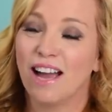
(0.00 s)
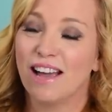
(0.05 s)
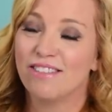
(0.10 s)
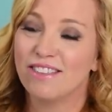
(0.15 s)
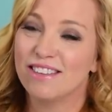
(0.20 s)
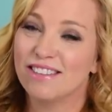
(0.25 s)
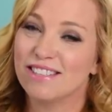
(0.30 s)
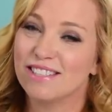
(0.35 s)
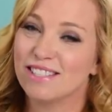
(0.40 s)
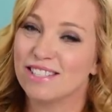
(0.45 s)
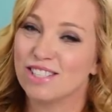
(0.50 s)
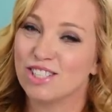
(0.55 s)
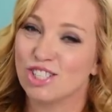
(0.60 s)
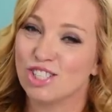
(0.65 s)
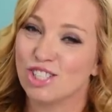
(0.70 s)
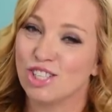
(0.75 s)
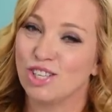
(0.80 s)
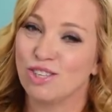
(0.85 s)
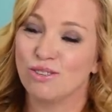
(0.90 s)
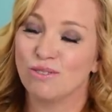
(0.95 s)
I think this is
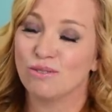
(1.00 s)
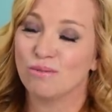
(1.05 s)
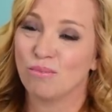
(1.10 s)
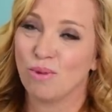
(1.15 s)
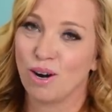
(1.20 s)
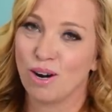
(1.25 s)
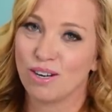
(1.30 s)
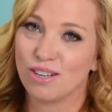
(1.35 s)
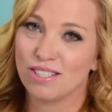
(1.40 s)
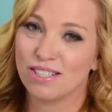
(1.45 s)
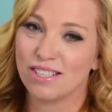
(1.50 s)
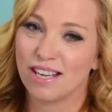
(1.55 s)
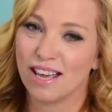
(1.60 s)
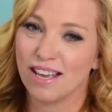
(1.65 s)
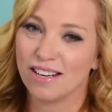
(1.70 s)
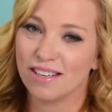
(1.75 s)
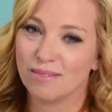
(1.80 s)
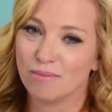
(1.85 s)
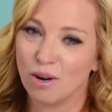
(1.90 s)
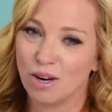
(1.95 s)
just cute. Mark
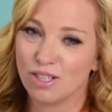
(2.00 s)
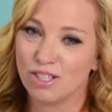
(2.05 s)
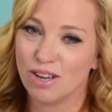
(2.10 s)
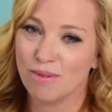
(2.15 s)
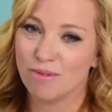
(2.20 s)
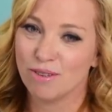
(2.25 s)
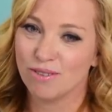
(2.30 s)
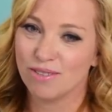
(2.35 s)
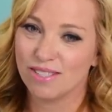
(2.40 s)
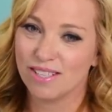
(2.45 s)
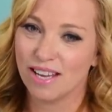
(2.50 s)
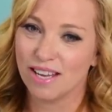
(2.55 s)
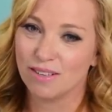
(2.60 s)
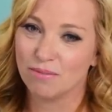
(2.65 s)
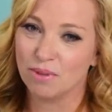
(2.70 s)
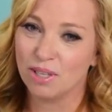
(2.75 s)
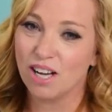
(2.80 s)
W said,